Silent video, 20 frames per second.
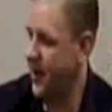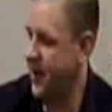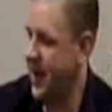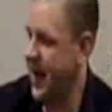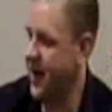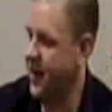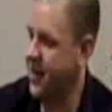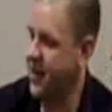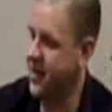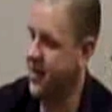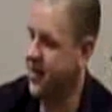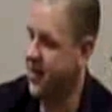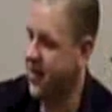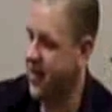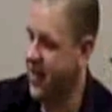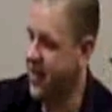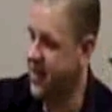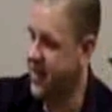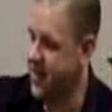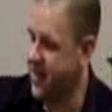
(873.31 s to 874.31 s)
nailed his
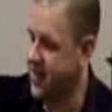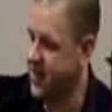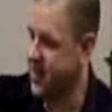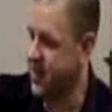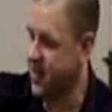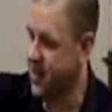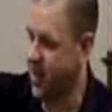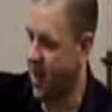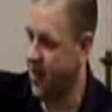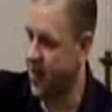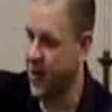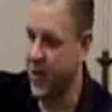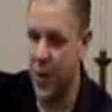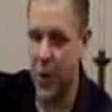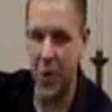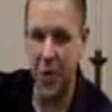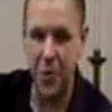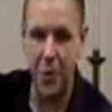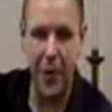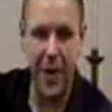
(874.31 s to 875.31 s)
thesis on the
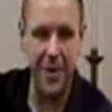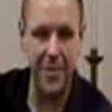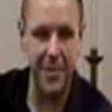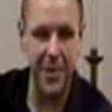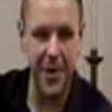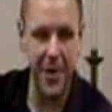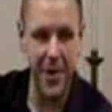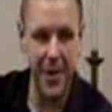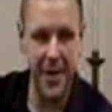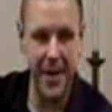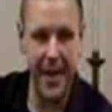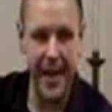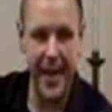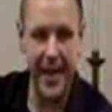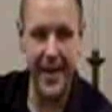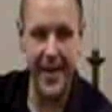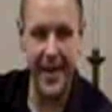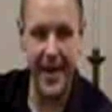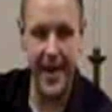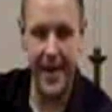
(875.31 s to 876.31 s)
door in Wittenberg
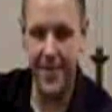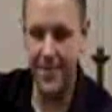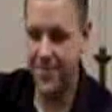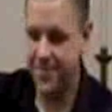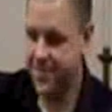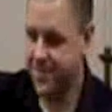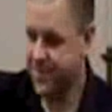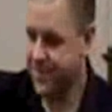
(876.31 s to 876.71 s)
and, um,